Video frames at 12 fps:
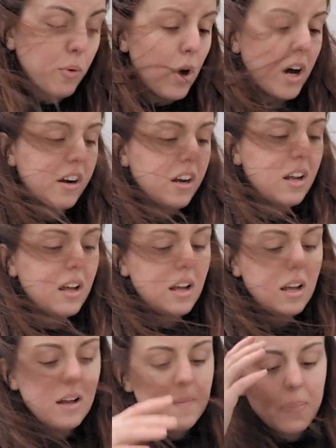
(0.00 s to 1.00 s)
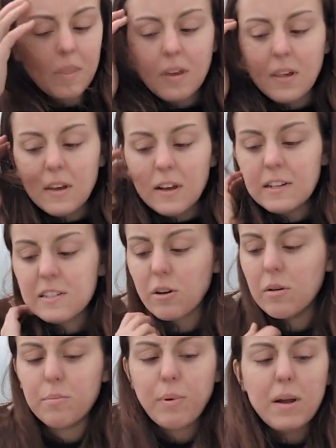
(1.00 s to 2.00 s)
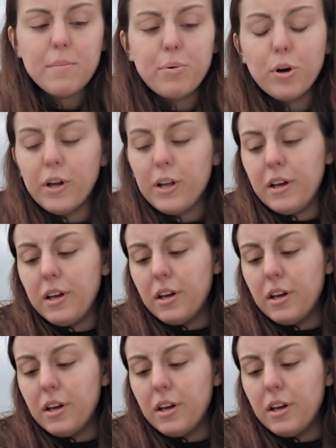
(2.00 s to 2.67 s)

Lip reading: water. So I put